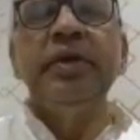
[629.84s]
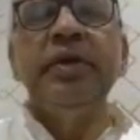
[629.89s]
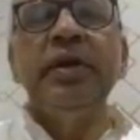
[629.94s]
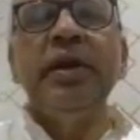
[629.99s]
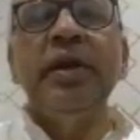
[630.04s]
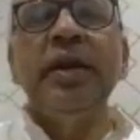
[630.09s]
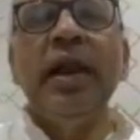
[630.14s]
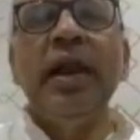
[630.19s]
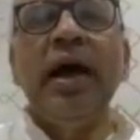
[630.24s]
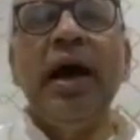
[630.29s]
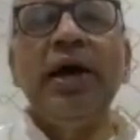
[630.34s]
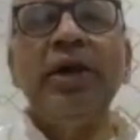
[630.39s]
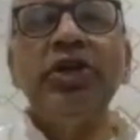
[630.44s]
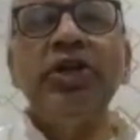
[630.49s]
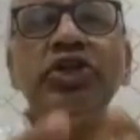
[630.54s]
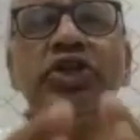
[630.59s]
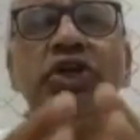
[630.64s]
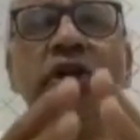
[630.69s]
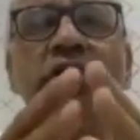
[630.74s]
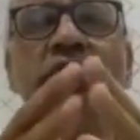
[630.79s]

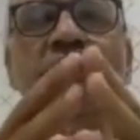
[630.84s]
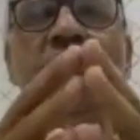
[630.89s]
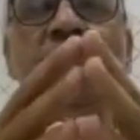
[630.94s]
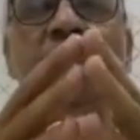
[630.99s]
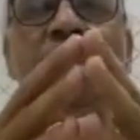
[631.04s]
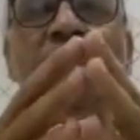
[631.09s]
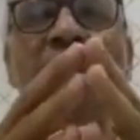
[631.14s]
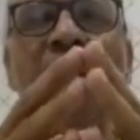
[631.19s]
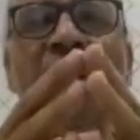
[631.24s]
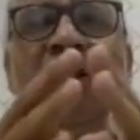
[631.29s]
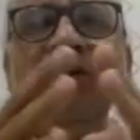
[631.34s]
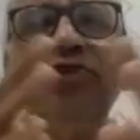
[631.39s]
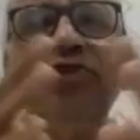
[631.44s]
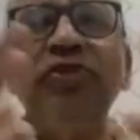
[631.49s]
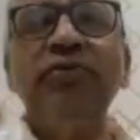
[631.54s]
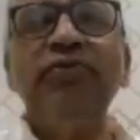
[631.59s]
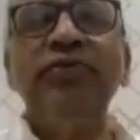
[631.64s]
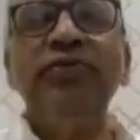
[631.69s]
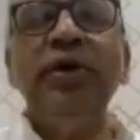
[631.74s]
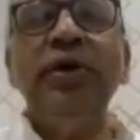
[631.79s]
Larger the breadth
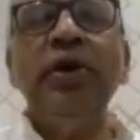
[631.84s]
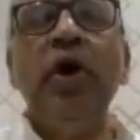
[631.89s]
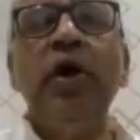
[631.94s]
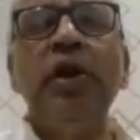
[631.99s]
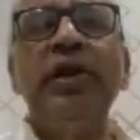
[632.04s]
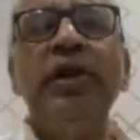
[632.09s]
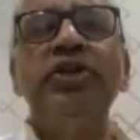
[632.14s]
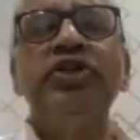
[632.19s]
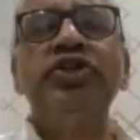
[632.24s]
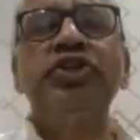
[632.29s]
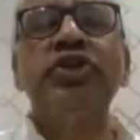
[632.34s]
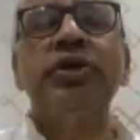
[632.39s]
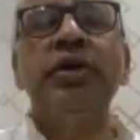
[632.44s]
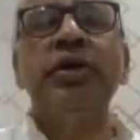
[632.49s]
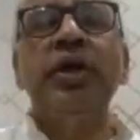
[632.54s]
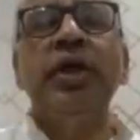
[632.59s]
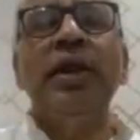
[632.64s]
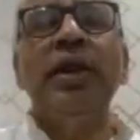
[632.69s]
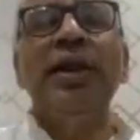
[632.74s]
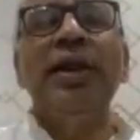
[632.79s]
of the knowledge,
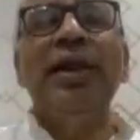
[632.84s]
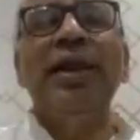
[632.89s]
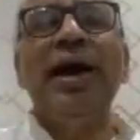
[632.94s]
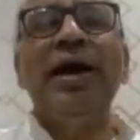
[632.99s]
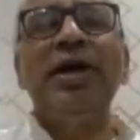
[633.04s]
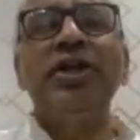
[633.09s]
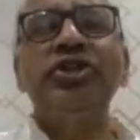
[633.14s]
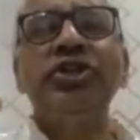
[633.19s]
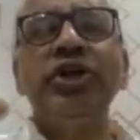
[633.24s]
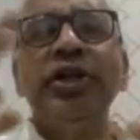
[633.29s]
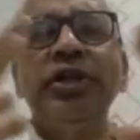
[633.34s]
larger